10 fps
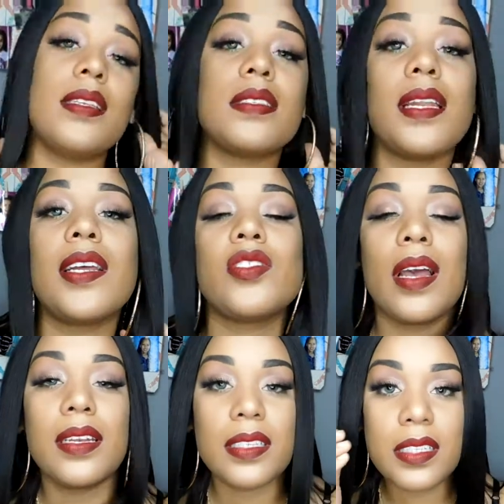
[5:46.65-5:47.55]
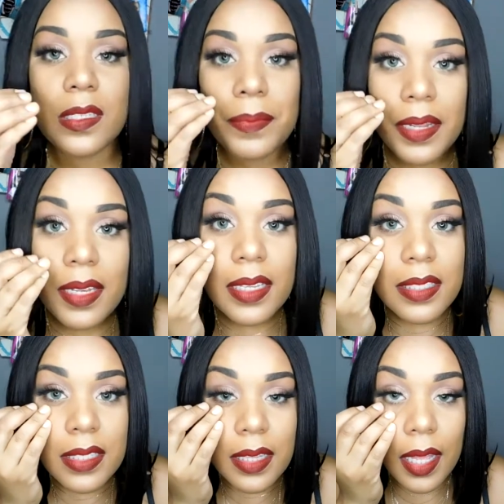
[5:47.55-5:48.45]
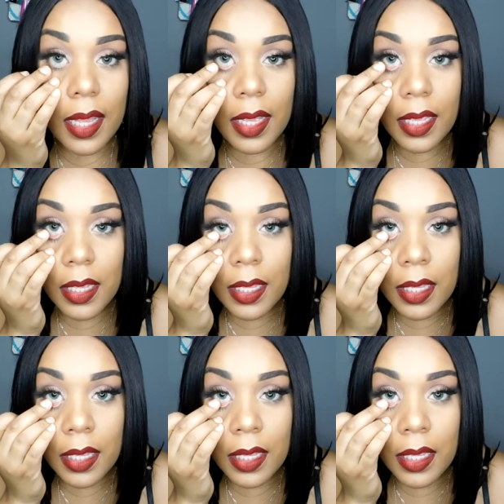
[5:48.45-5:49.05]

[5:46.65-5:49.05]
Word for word: And listen, I tried to spin this thing.